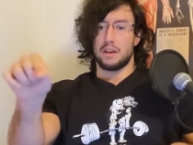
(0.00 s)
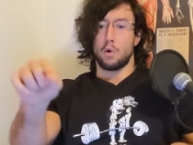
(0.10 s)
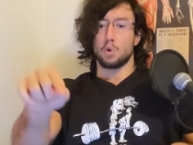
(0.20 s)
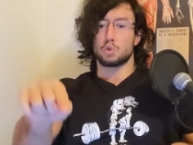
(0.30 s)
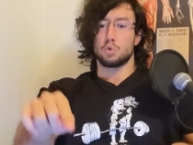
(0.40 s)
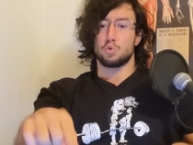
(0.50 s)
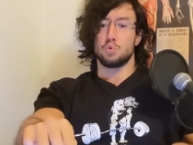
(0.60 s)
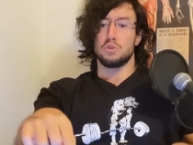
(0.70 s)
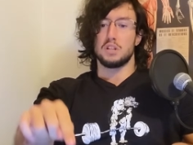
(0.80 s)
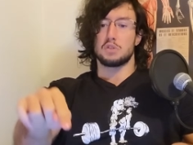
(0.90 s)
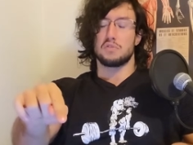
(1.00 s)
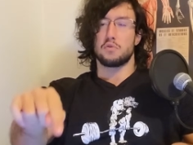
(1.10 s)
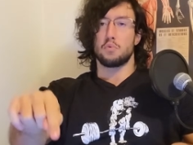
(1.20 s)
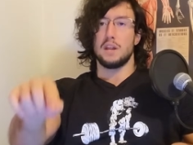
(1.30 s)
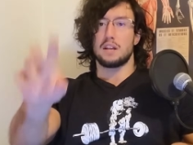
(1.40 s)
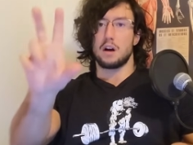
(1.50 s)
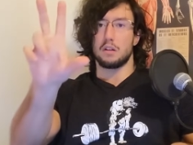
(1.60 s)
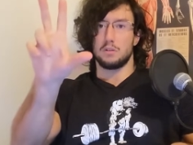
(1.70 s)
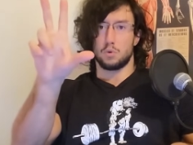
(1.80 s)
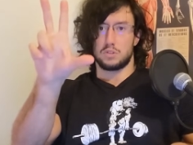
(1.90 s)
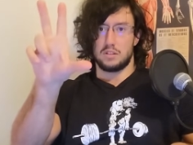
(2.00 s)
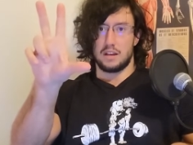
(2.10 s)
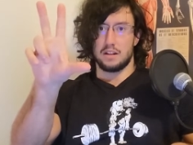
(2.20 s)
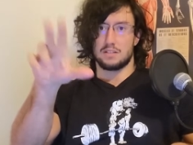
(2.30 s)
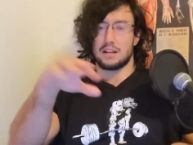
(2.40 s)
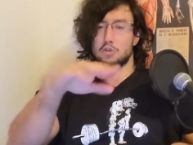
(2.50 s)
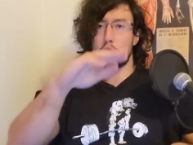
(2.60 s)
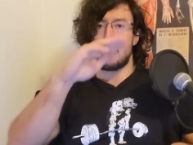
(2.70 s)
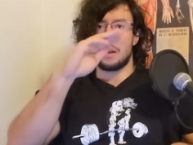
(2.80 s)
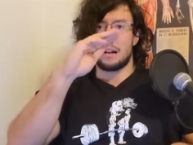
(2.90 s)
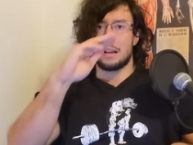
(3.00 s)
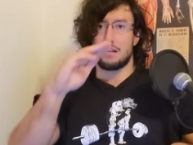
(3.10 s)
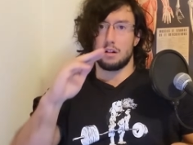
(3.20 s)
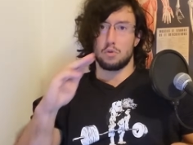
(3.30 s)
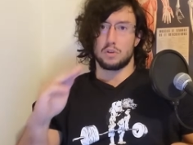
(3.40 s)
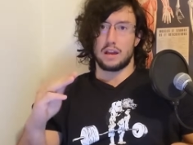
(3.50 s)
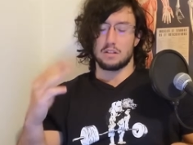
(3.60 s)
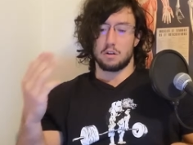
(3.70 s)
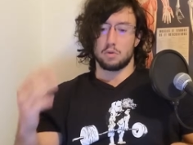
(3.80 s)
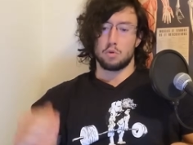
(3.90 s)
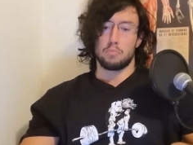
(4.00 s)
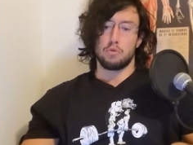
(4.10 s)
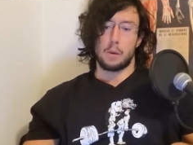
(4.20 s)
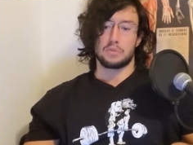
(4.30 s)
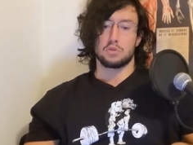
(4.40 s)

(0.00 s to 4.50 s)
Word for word: they also do these three cardinal sins that completely kill your gains on the pull-ups.